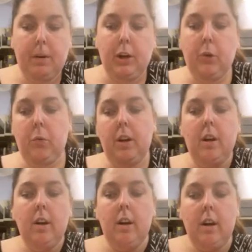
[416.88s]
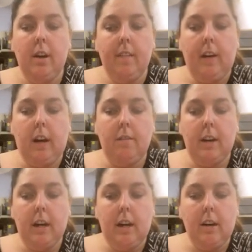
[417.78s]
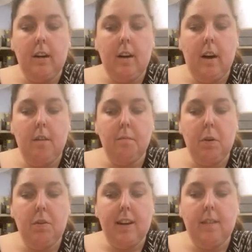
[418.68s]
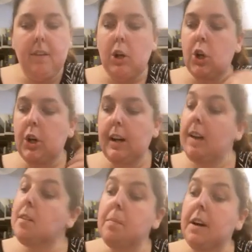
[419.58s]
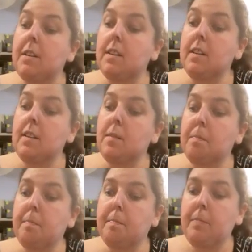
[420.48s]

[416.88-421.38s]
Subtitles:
The evening of music featured guest appearances